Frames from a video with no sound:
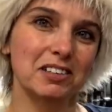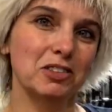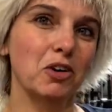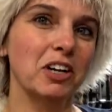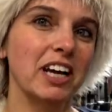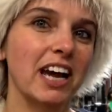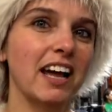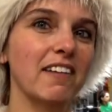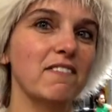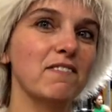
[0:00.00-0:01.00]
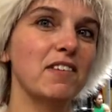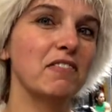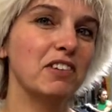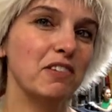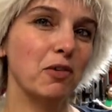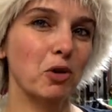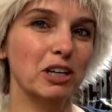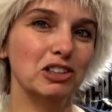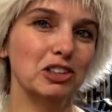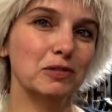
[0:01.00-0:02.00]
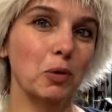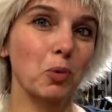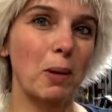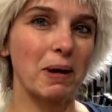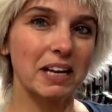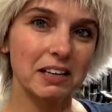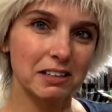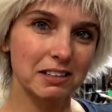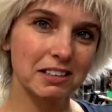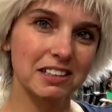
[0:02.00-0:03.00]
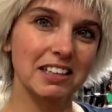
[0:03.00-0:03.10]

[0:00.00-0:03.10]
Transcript: Starting at 54 inches for women.